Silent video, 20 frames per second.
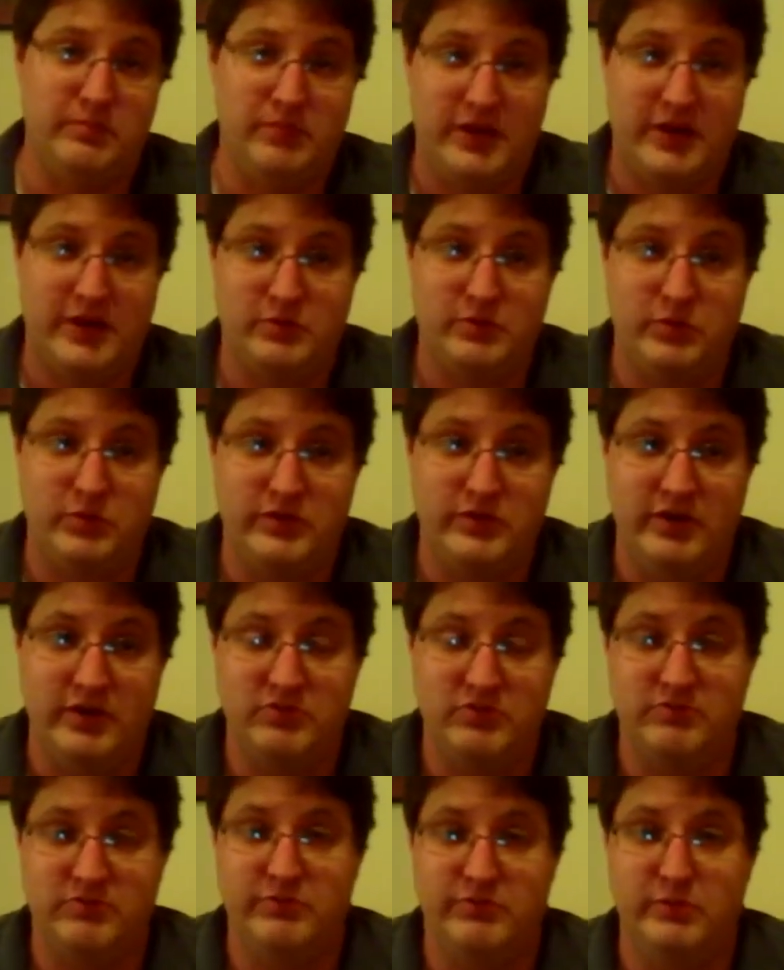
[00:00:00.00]

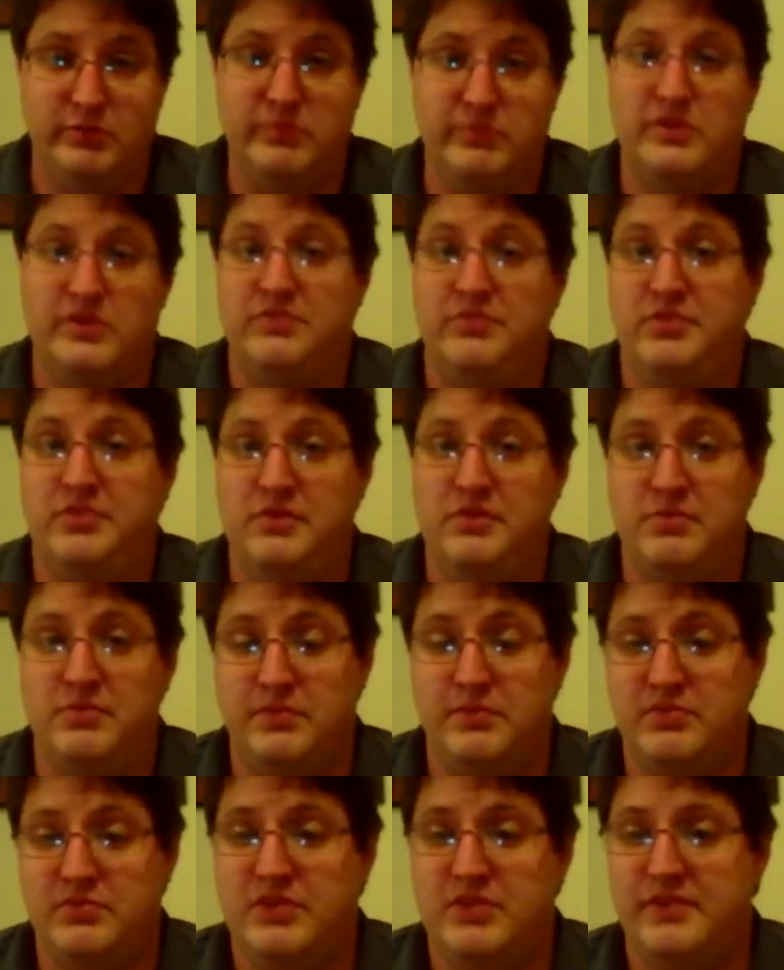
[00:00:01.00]
blaxploitation films that I've seen
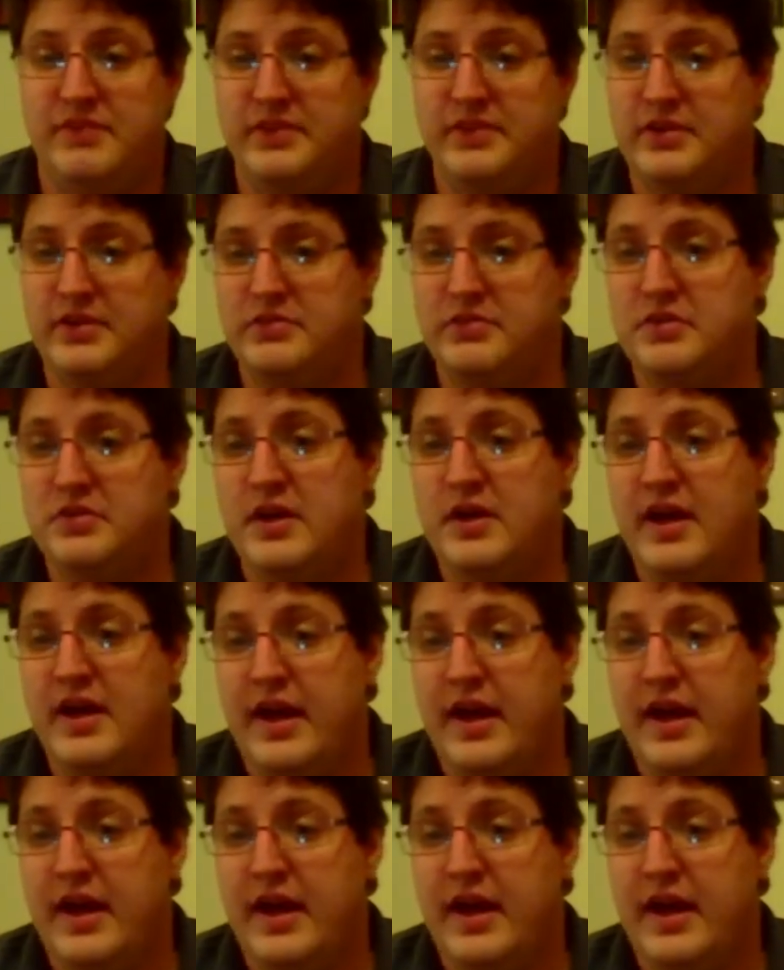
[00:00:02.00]
from the 70s,